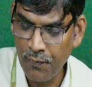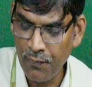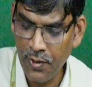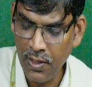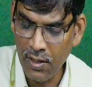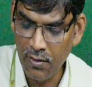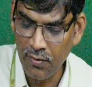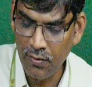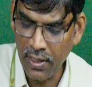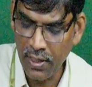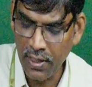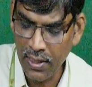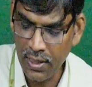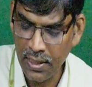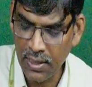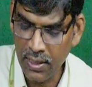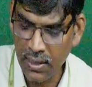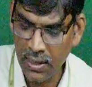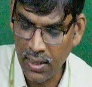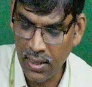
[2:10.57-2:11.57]
field
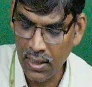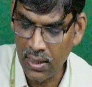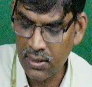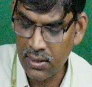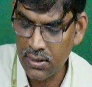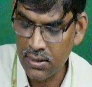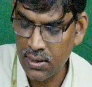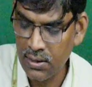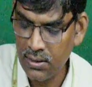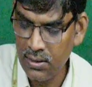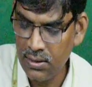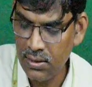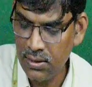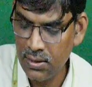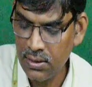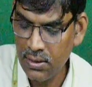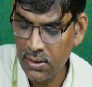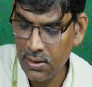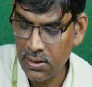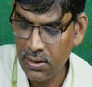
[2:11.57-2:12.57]
winding connections,
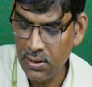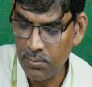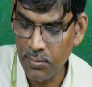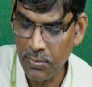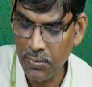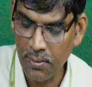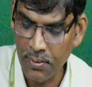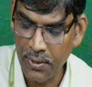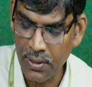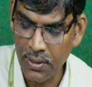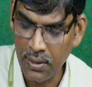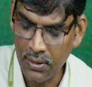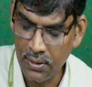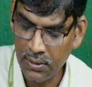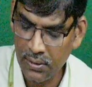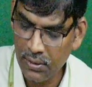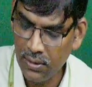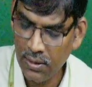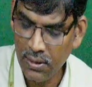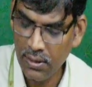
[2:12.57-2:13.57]
maybe
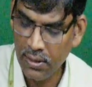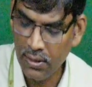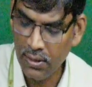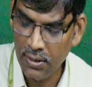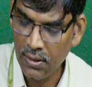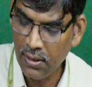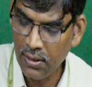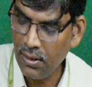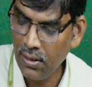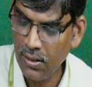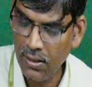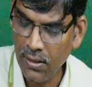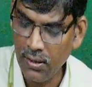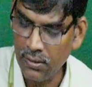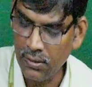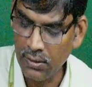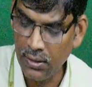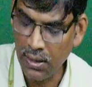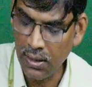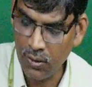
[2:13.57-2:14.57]

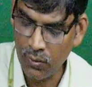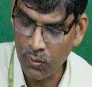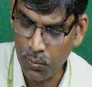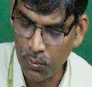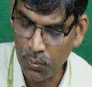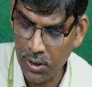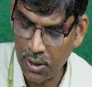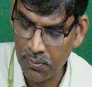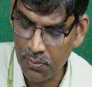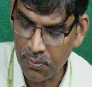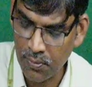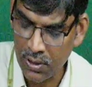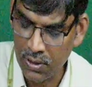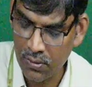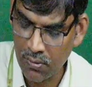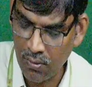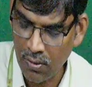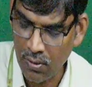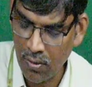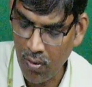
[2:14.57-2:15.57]
there are two types. One
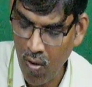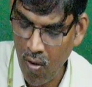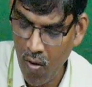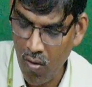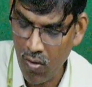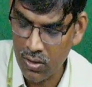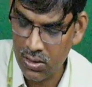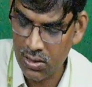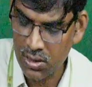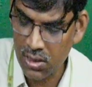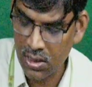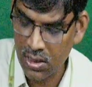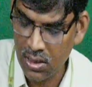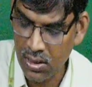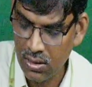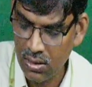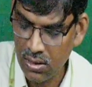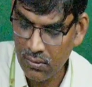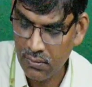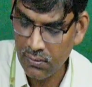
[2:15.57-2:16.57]
is called long shunt,